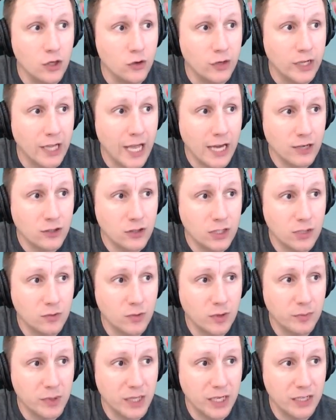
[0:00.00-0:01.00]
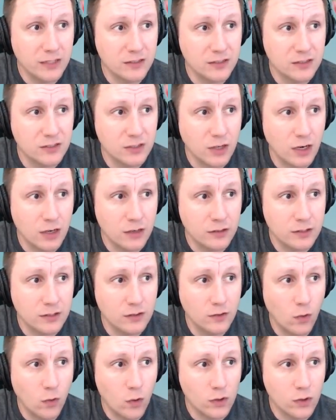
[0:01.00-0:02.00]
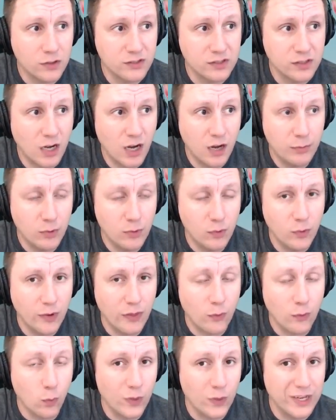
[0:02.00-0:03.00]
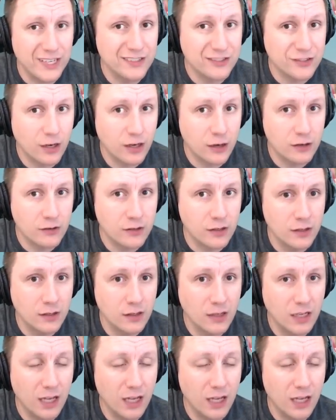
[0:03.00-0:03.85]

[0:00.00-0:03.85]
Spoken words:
You can actually replace start or stop with restart.